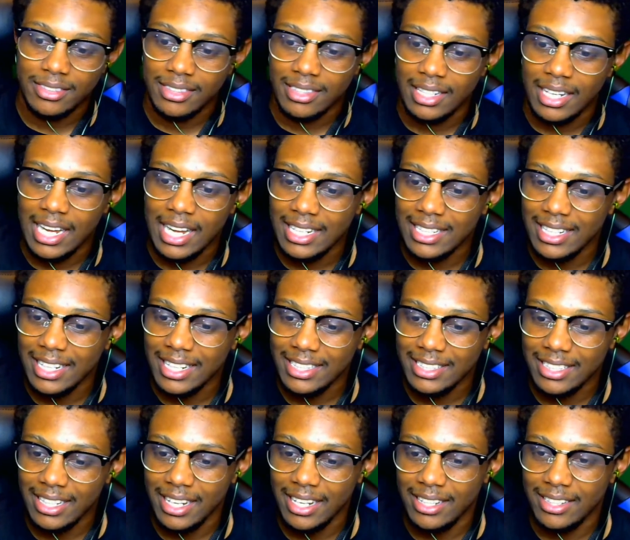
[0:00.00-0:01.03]
I like
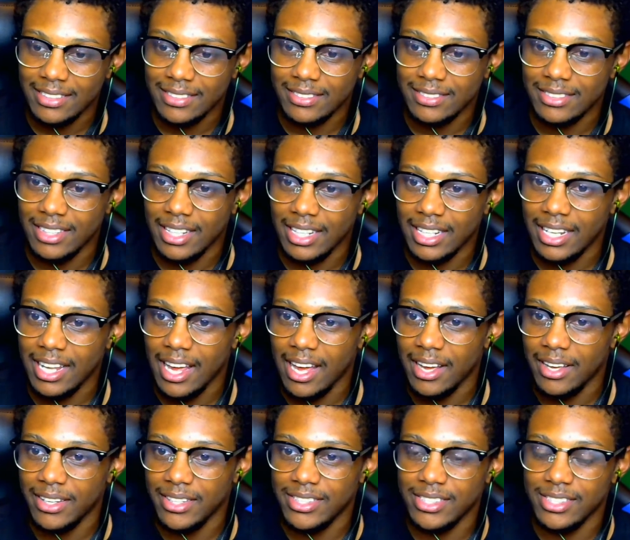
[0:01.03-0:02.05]
that. Like how
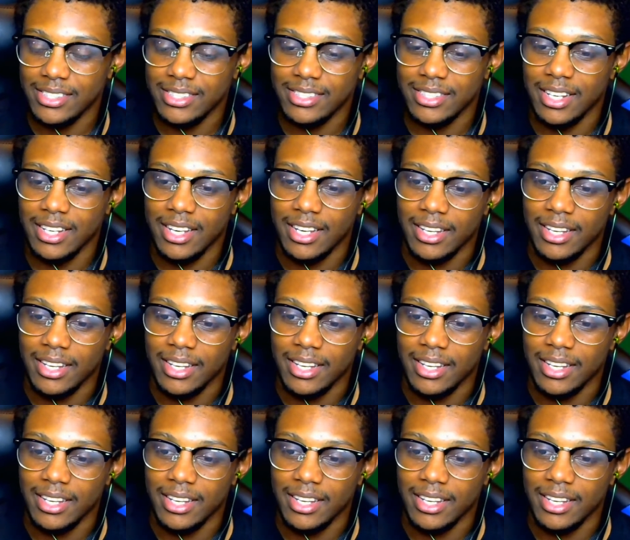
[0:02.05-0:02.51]
he just